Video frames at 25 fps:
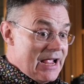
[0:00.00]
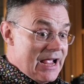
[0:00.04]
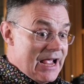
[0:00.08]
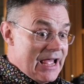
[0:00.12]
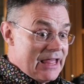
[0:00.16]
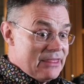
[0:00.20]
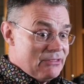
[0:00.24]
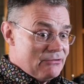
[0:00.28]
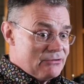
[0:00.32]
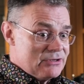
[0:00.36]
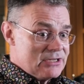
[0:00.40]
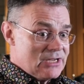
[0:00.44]

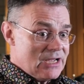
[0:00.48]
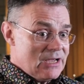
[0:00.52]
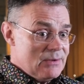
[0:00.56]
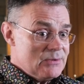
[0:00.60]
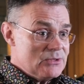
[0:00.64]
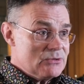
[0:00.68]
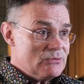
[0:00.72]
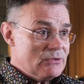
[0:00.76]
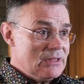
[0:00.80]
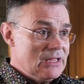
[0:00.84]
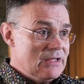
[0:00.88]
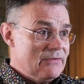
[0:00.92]
and there are
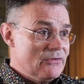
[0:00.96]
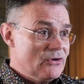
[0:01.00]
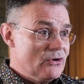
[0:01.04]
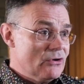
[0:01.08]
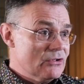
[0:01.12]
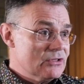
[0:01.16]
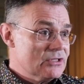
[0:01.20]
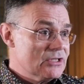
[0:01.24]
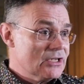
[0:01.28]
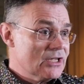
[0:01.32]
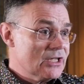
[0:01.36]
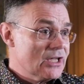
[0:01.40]
times when they've
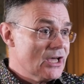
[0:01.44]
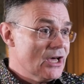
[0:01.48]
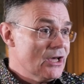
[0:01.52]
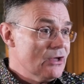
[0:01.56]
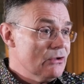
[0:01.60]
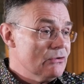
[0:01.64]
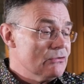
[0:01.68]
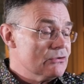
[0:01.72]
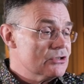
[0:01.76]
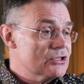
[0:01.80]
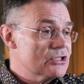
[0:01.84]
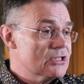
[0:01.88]
got to
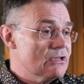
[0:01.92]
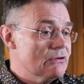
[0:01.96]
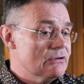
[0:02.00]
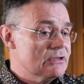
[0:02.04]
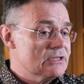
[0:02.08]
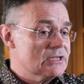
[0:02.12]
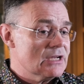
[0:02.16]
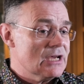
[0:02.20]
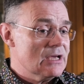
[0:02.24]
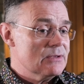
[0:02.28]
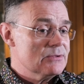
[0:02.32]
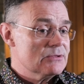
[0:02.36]
coach, there are
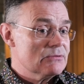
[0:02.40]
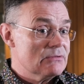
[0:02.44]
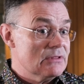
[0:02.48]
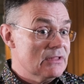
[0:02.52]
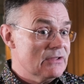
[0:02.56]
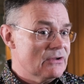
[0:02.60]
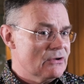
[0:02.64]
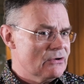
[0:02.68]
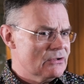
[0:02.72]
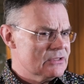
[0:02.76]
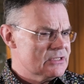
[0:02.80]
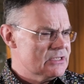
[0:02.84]
times when
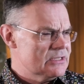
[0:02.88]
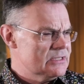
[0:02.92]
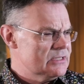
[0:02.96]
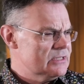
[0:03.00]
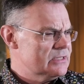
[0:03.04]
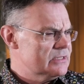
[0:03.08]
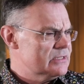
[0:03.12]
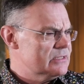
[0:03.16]
they've got to